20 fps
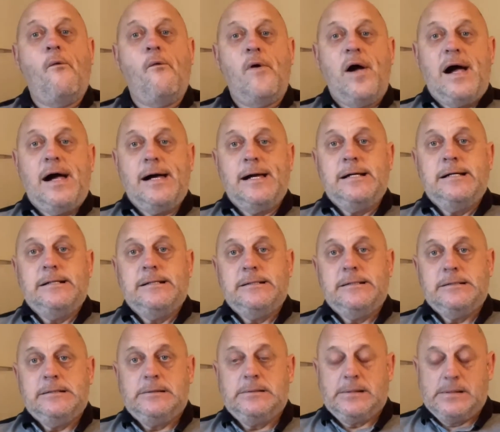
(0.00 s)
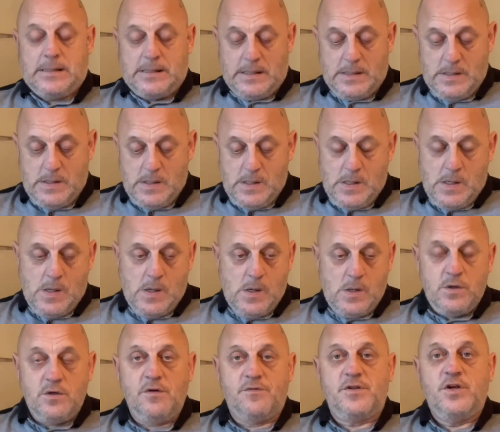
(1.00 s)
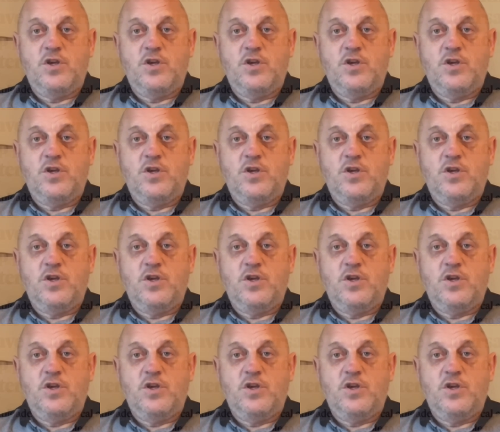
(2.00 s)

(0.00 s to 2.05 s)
Aye. You have to